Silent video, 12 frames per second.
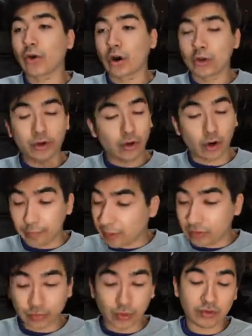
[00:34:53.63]
or our
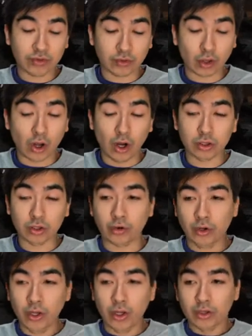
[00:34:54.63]
boss wants us to call her